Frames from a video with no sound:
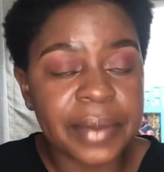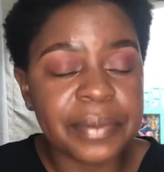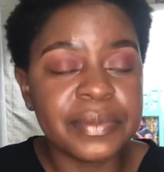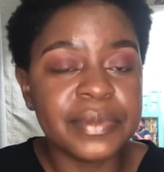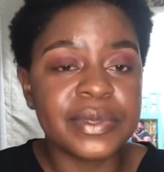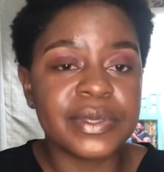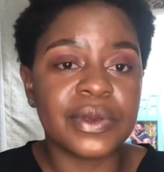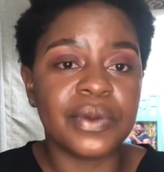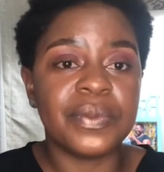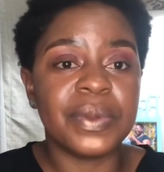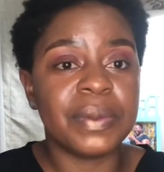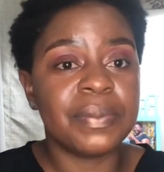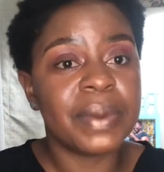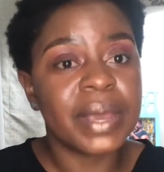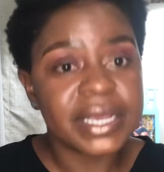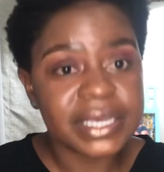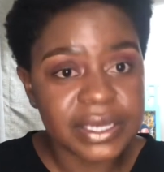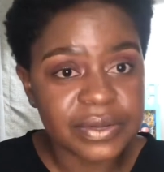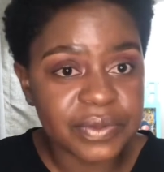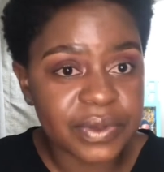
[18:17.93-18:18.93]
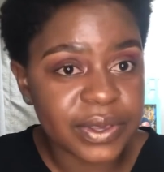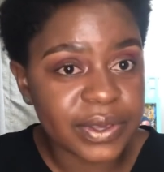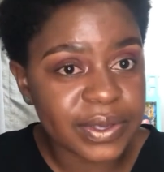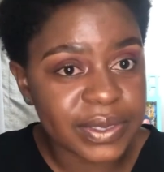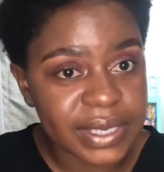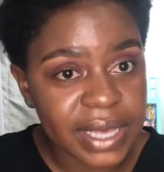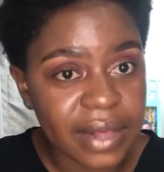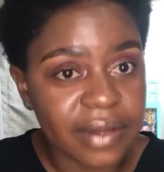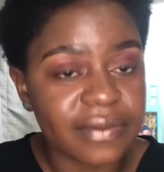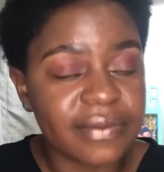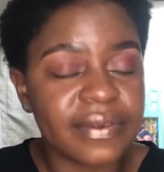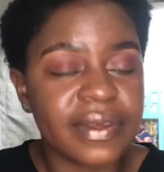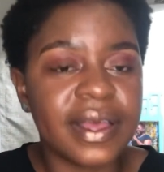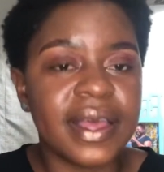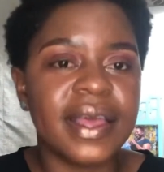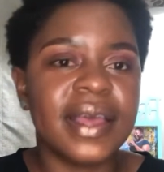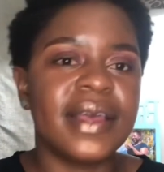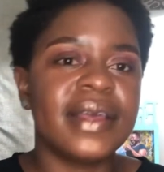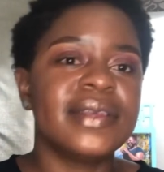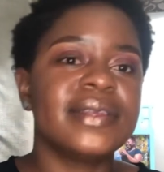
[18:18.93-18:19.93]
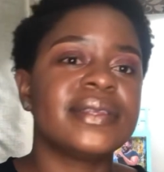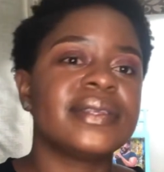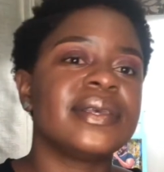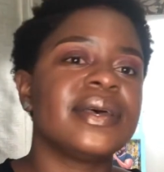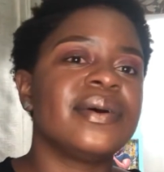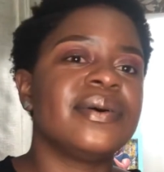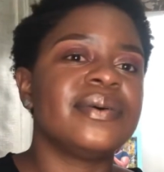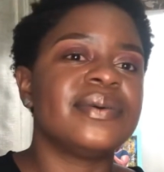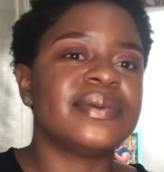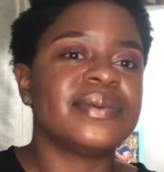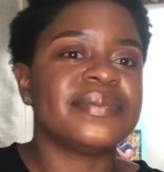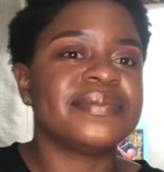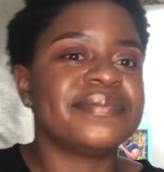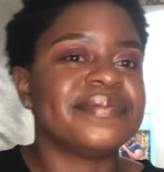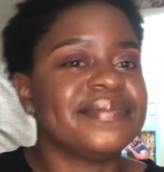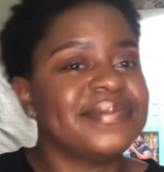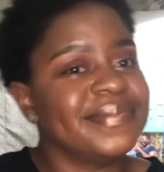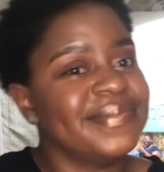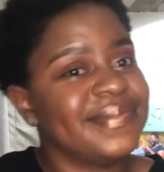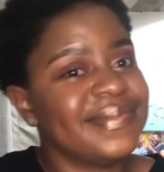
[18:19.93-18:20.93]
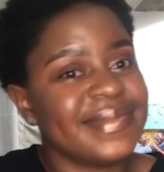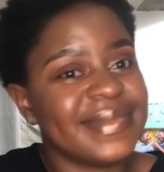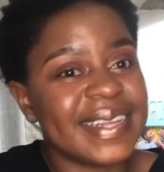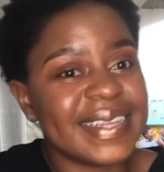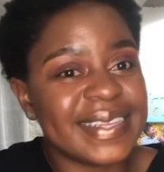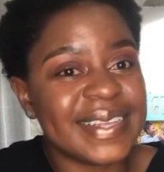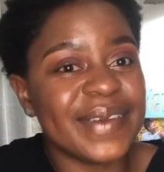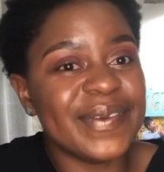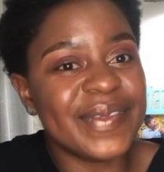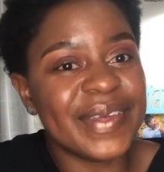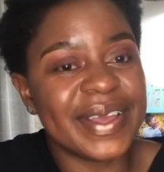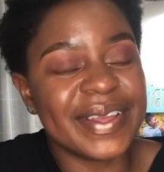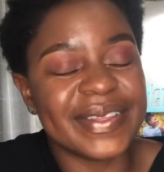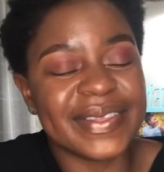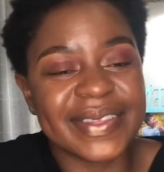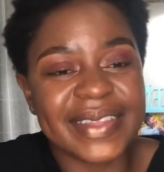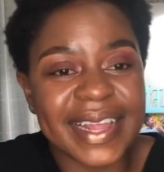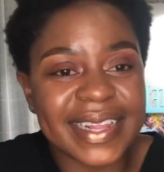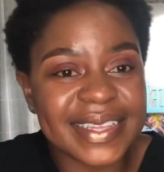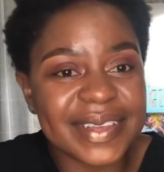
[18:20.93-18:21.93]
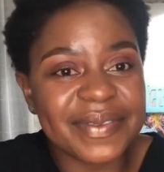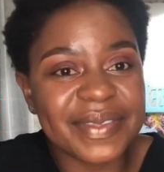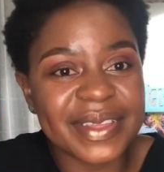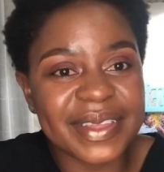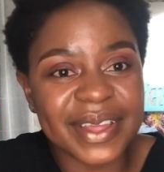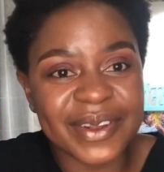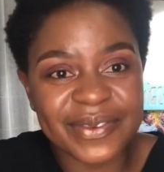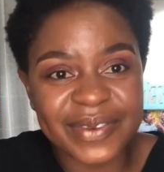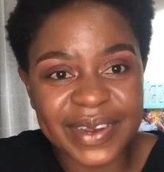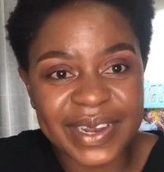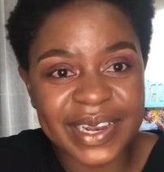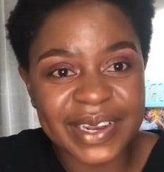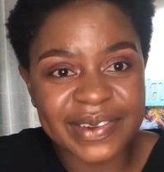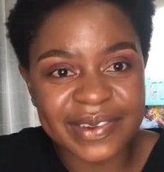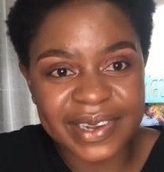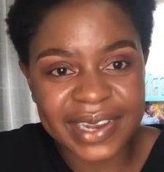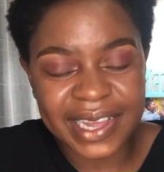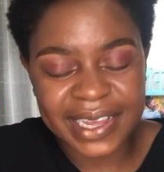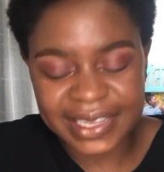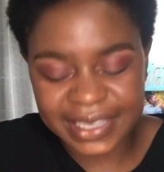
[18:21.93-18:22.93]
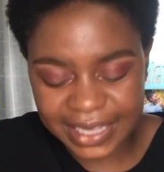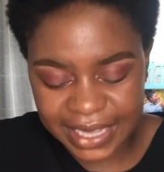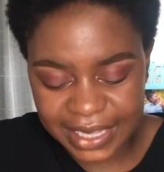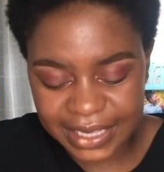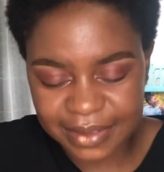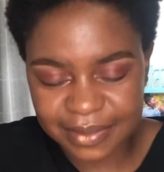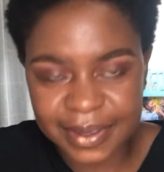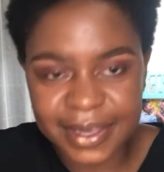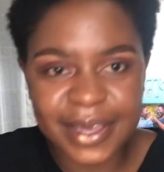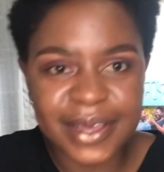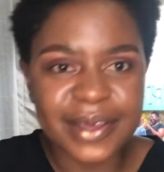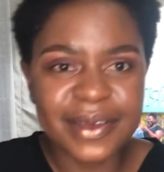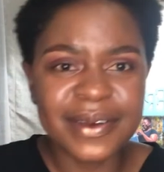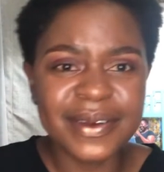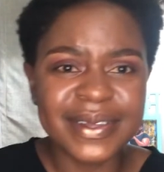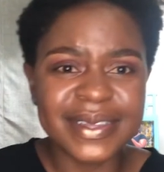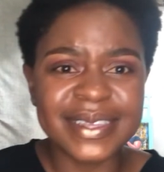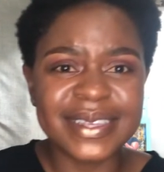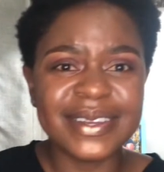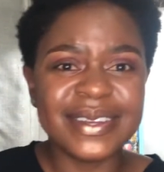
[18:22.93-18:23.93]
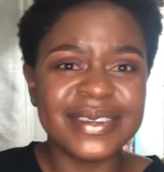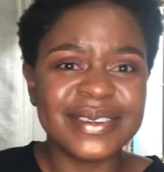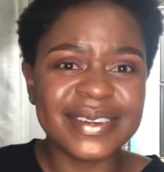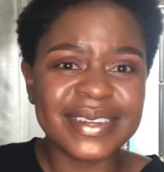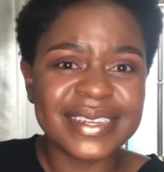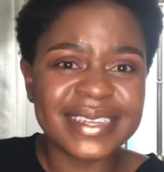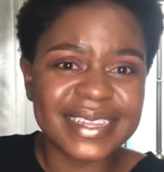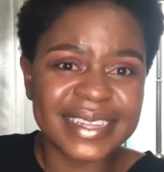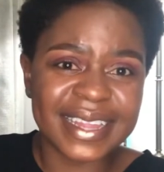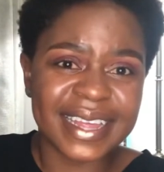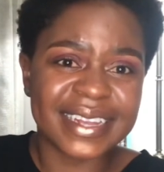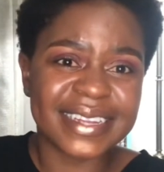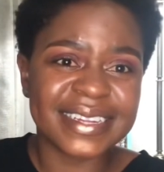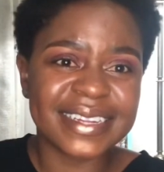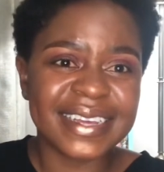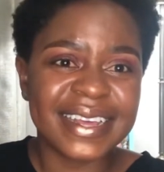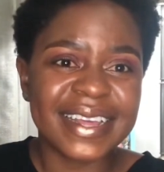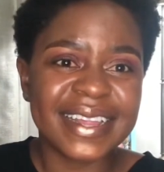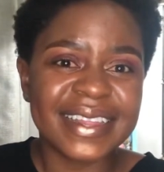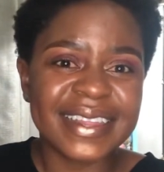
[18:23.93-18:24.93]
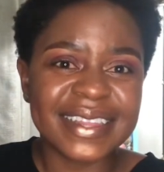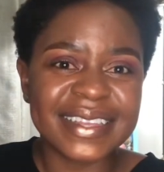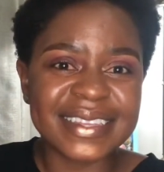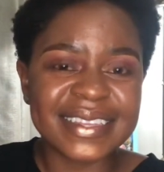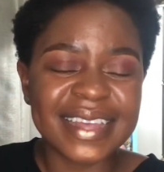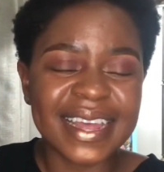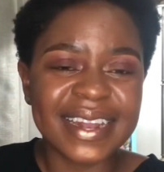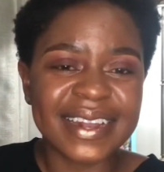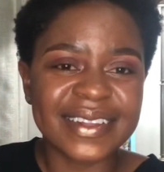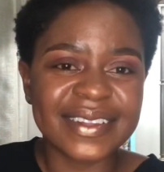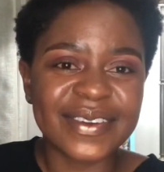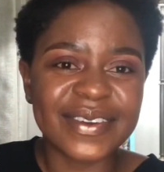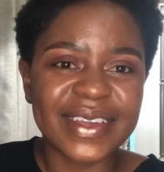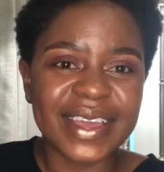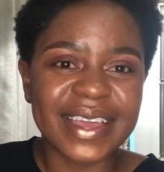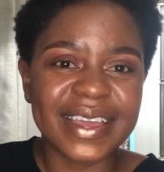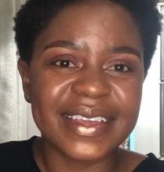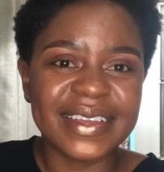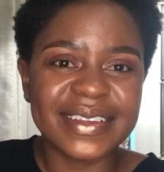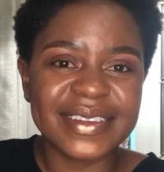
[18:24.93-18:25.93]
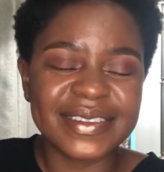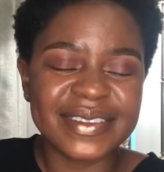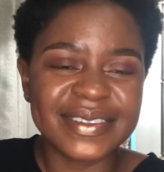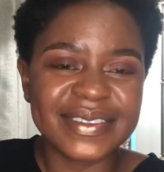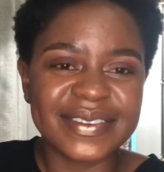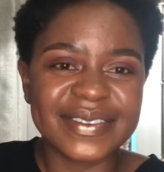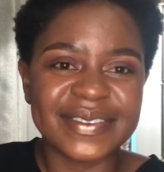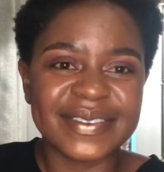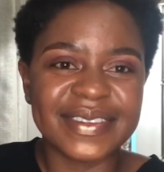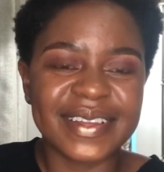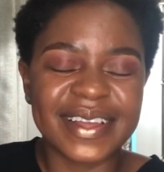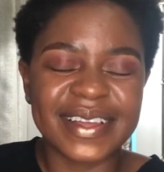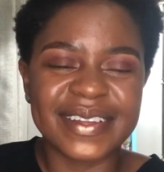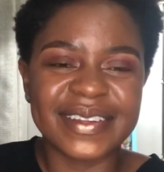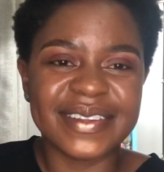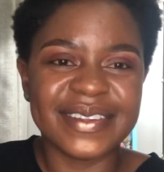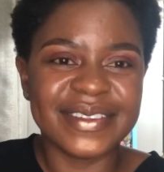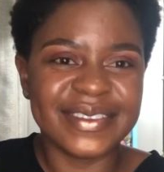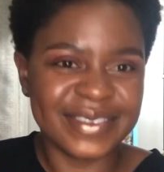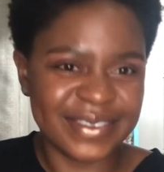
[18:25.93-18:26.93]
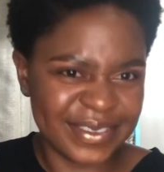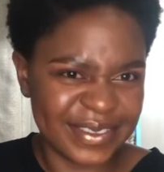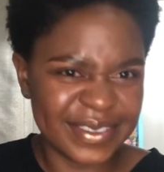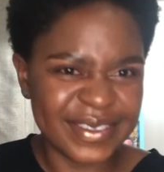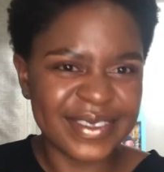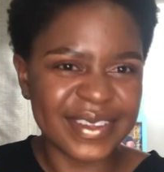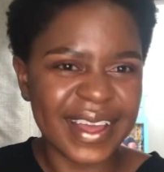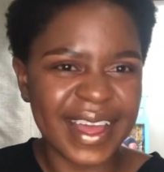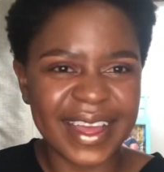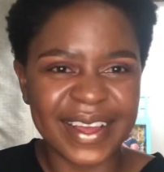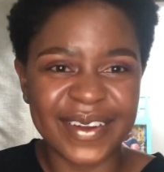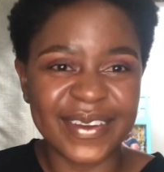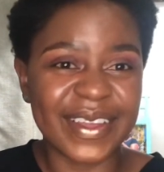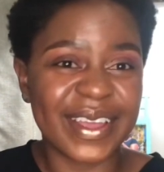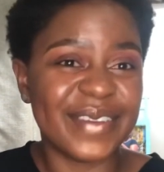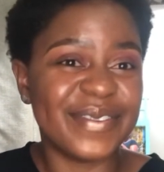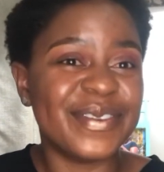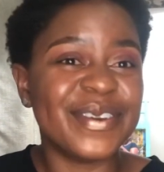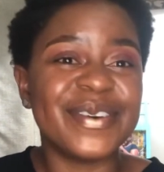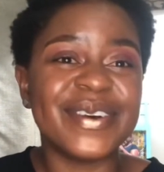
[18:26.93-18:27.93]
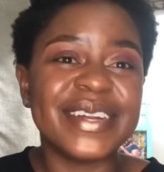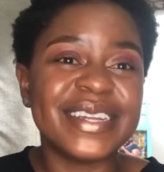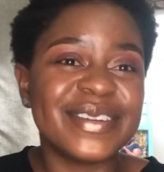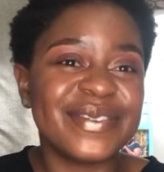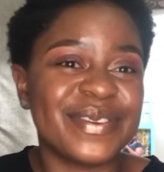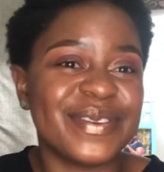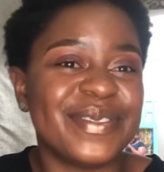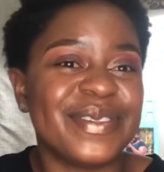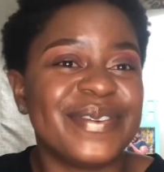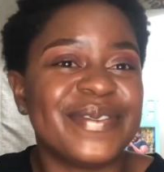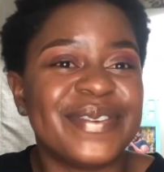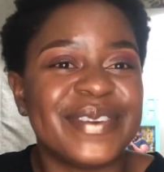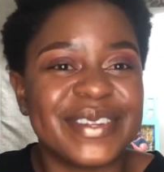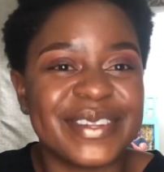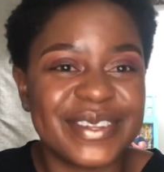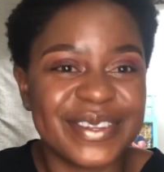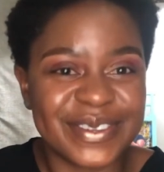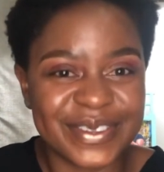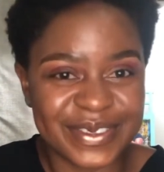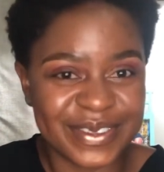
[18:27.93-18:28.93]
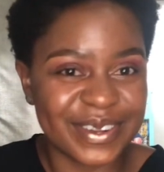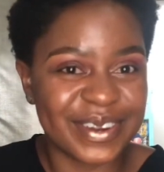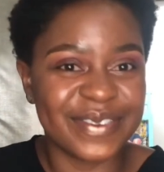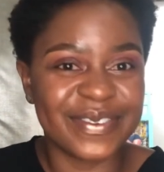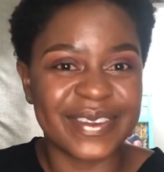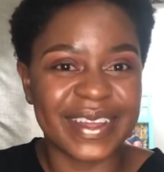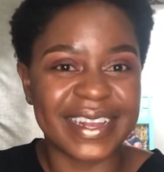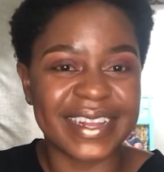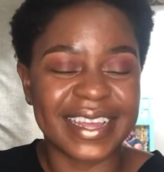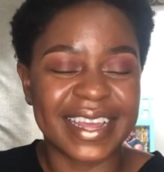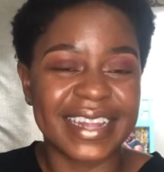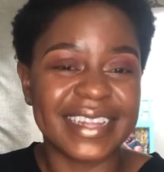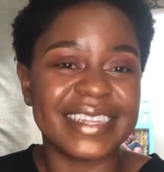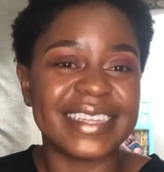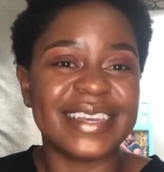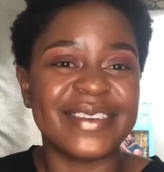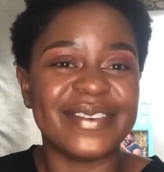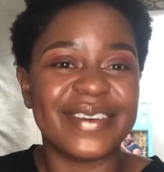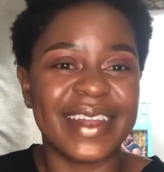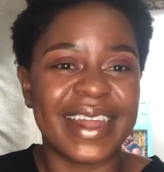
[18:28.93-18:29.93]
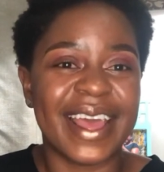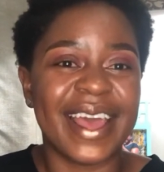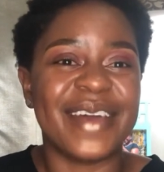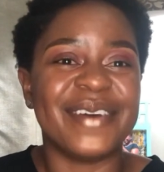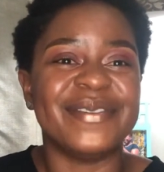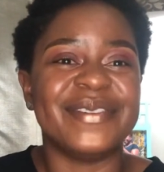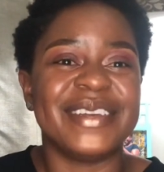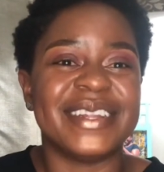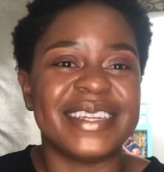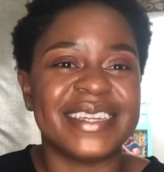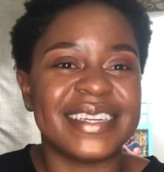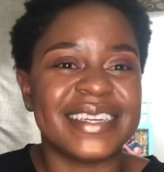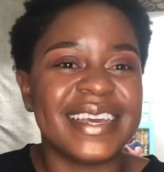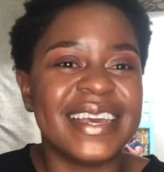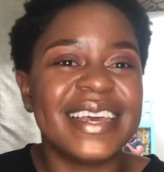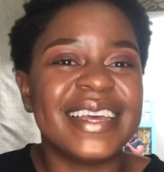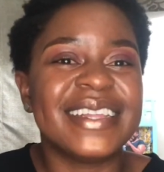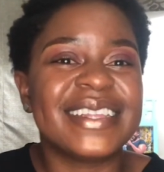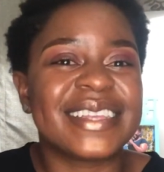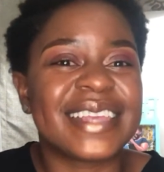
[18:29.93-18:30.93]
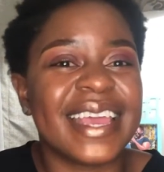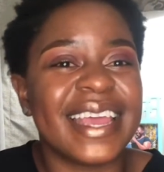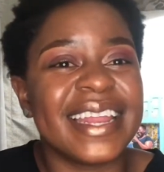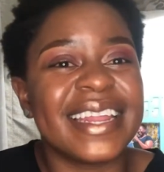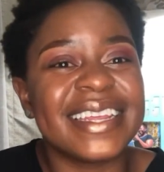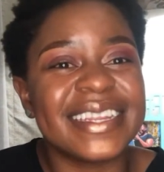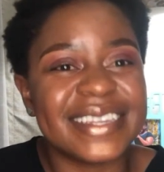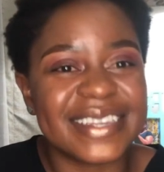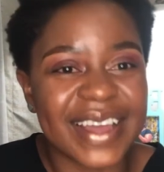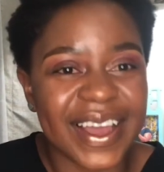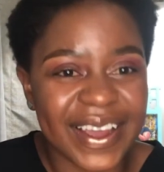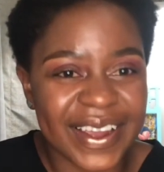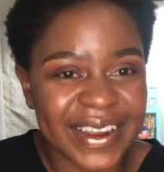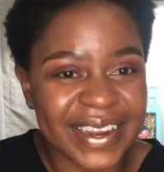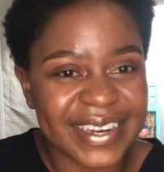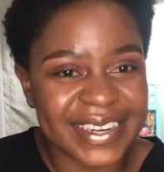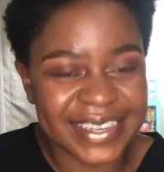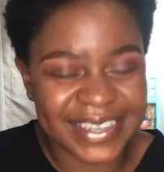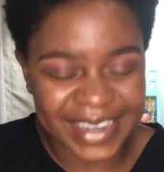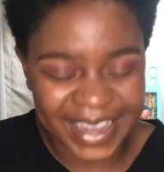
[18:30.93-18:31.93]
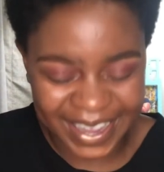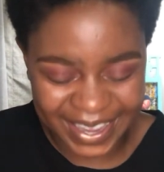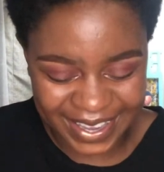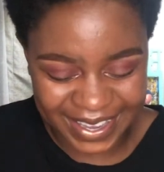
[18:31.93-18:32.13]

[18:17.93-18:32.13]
So be patient with yourself. So that's something that really, really excites me. Oh, it's so interesting that the sun, okay, if you're watching from the first, you sort of can see what happened. It's getting darker and darker.